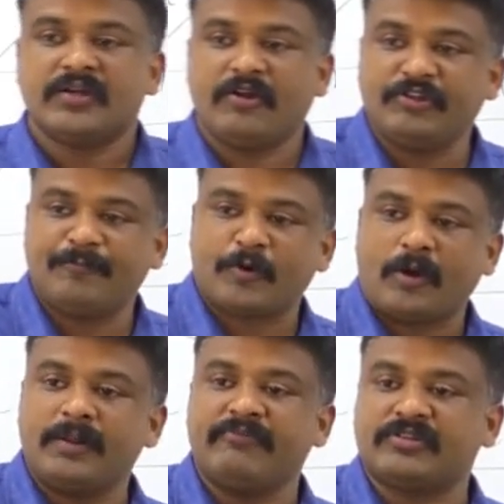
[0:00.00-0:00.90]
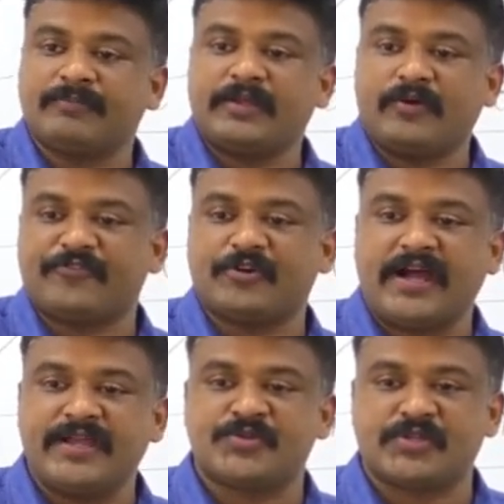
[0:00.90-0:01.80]
Now the problem with many of you
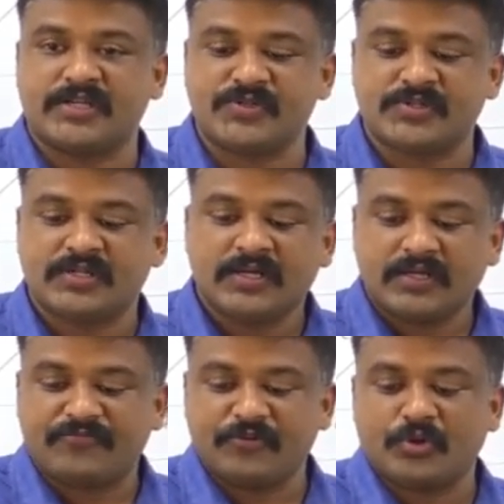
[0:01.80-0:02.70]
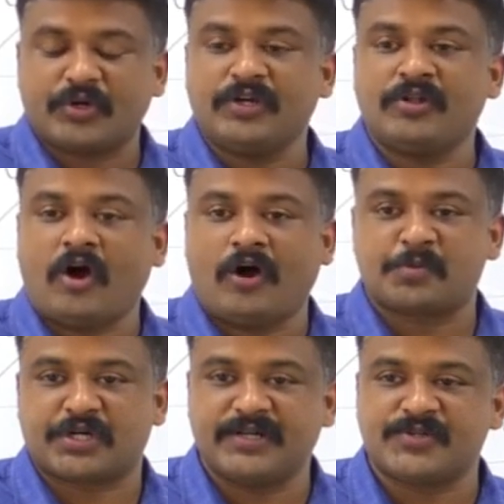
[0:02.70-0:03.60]
guys is, if you look into the
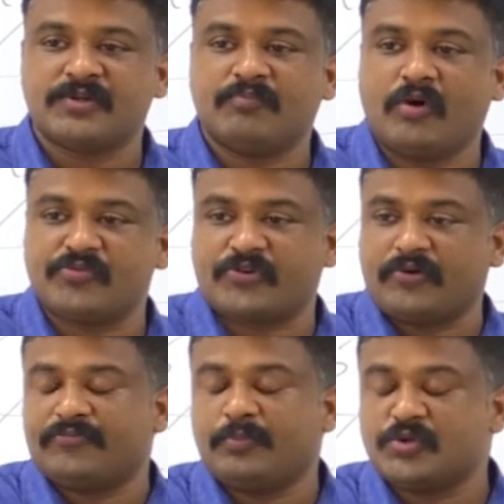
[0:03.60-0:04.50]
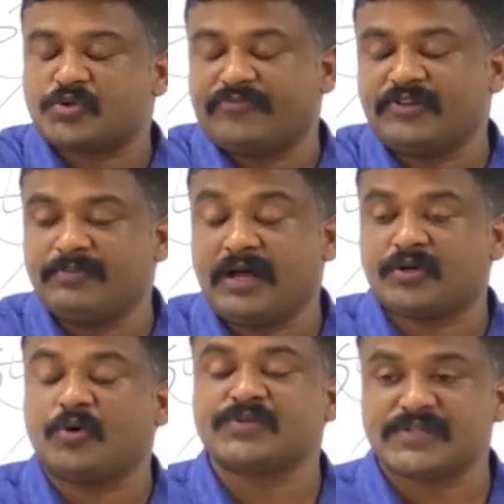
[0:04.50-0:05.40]
options, most of most of them are
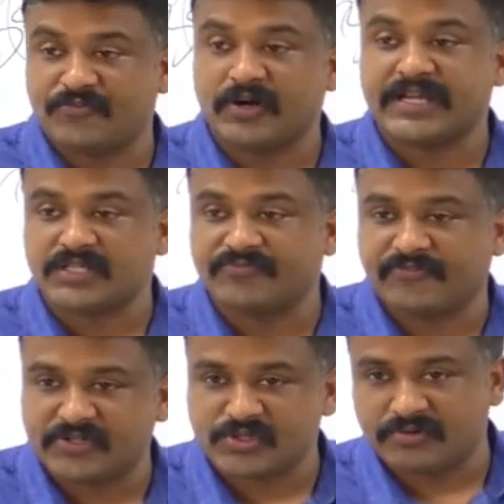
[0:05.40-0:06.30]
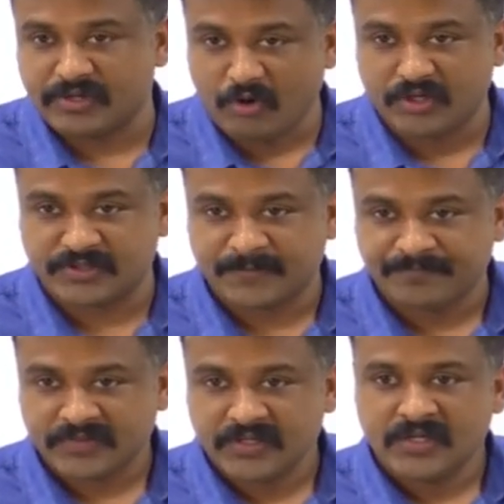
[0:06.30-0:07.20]
causes for eighteen fifty-seven revolt.
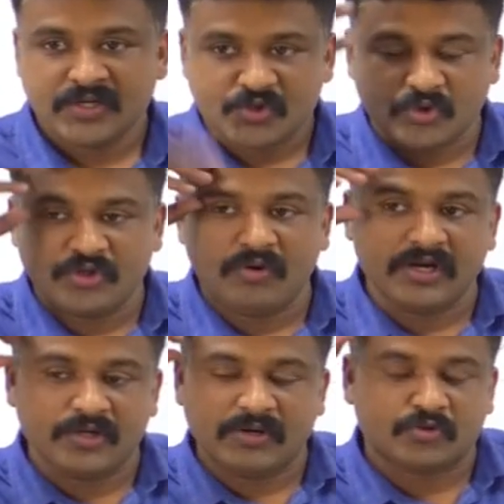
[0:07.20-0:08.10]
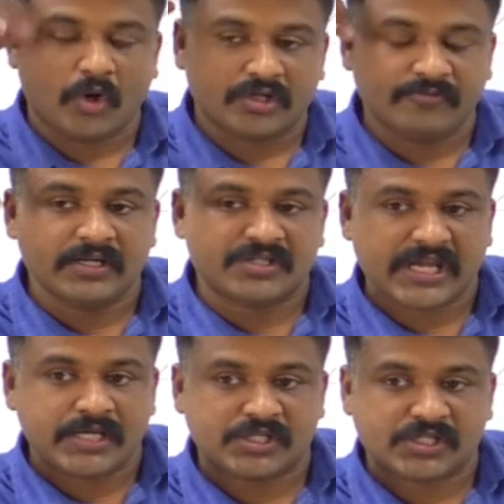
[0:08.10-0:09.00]
So your, your thought will
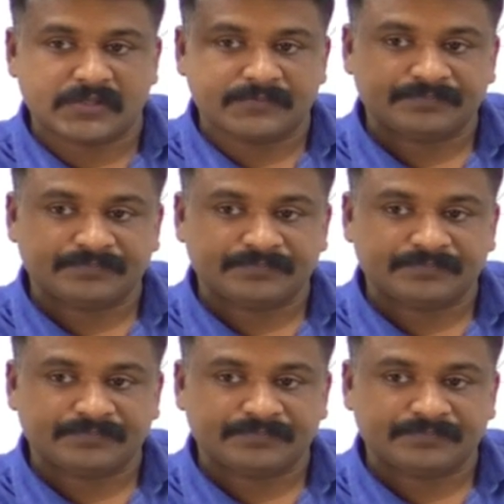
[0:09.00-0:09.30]
change.